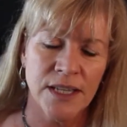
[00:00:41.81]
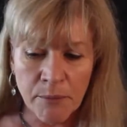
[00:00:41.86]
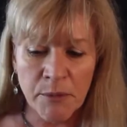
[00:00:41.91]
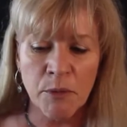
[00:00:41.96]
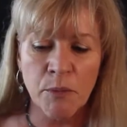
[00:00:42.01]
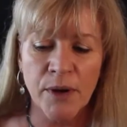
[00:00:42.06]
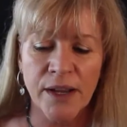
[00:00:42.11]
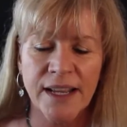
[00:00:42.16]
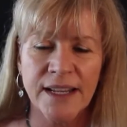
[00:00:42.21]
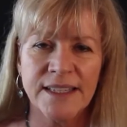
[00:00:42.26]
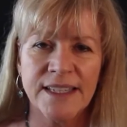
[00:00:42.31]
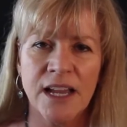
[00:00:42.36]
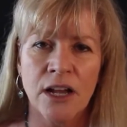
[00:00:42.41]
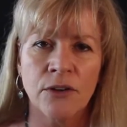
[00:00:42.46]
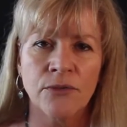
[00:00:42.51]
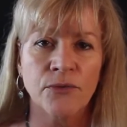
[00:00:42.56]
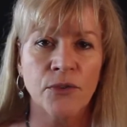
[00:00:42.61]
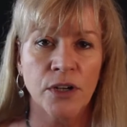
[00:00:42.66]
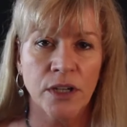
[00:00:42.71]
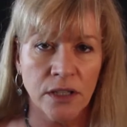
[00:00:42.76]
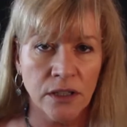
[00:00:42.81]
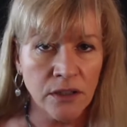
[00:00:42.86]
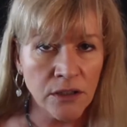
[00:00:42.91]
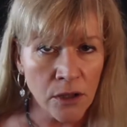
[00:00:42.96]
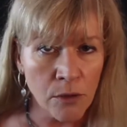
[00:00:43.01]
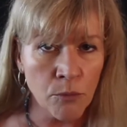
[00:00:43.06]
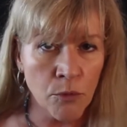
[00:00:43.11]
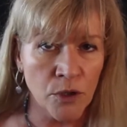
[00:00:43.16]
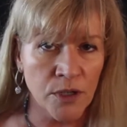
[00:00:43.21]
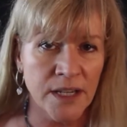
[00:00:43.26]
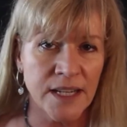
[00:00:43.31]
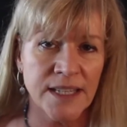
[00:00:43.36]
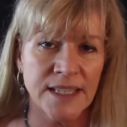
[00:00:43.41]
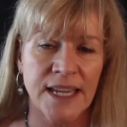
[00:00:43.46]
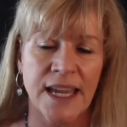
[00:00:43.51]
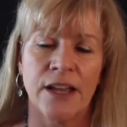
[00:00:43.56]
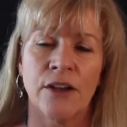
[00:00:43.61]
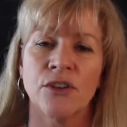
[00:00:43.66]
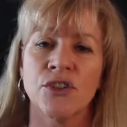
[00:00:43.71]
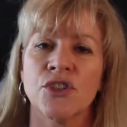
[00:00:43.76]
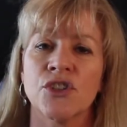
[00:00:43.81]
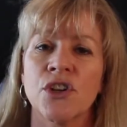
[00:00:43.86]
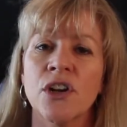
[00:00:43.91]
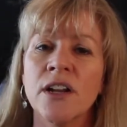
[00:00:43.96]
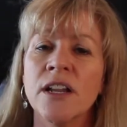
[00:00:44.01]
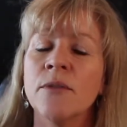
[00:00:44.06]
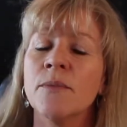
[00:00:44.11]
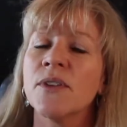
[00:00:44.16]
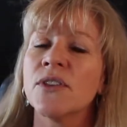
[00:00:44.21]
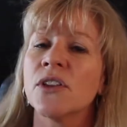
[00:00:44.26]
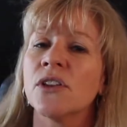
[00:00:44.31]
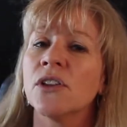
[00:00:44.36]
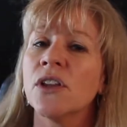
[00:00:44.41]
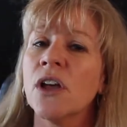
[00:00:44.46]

Let me break it down for you in a little more detail, starting with the